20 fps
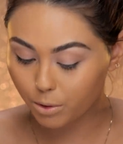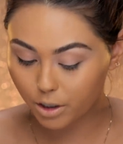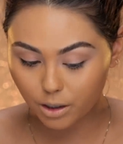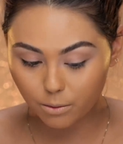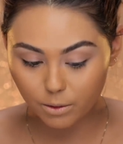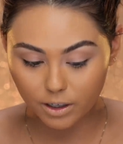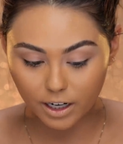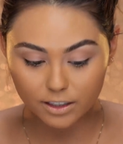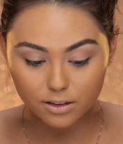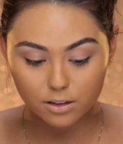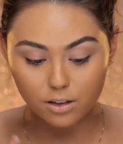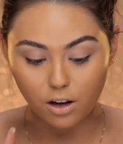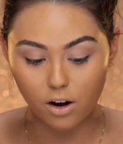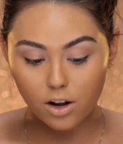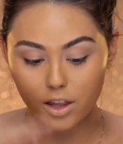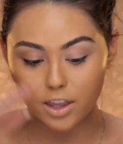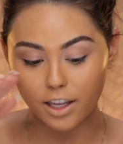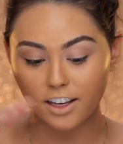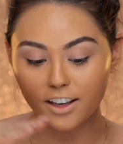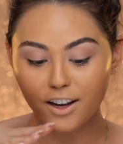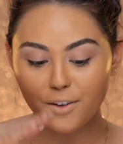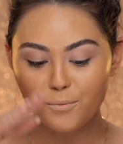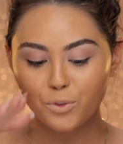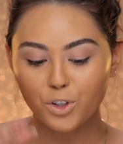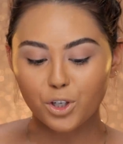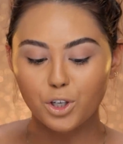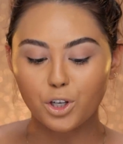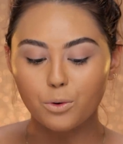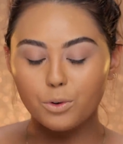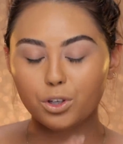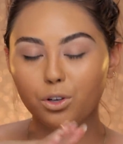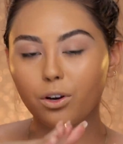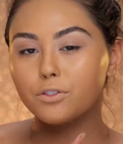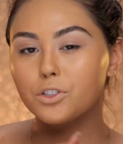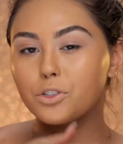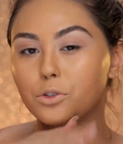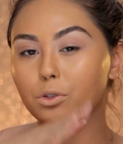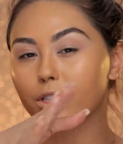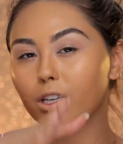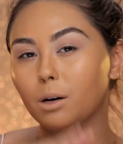pretty when I saw it. Like, you know when you have
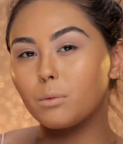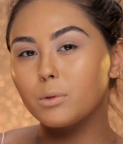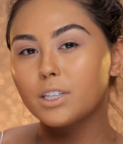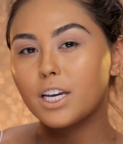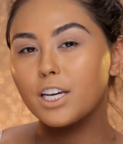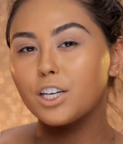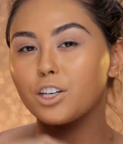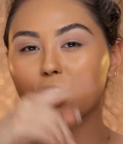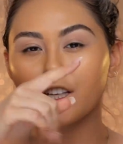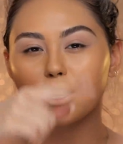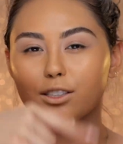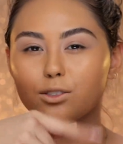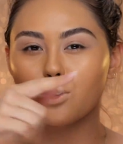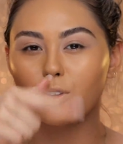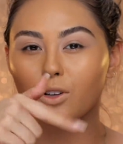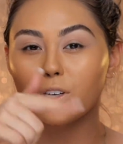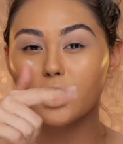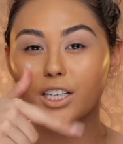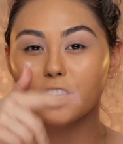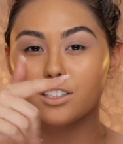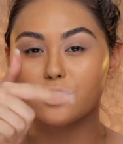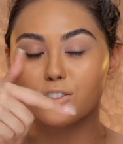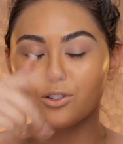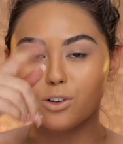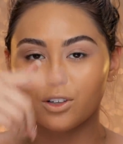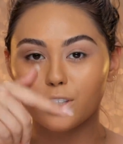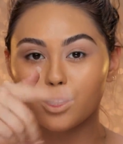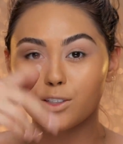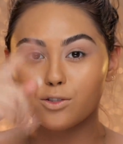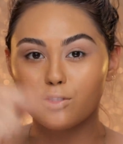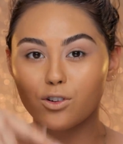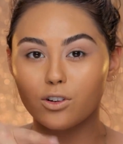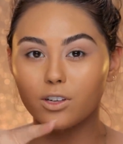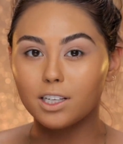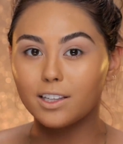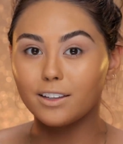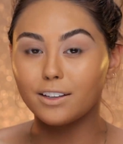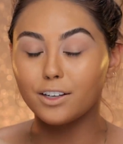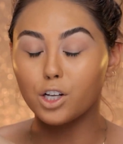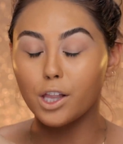to do a double take, you're like scrolling and scrolling and
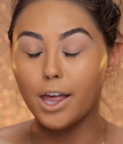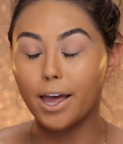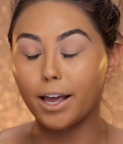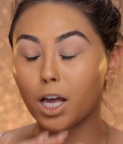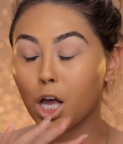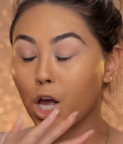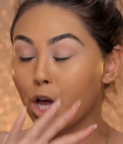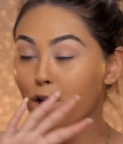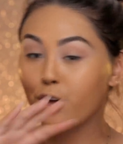scrolling and then you're like,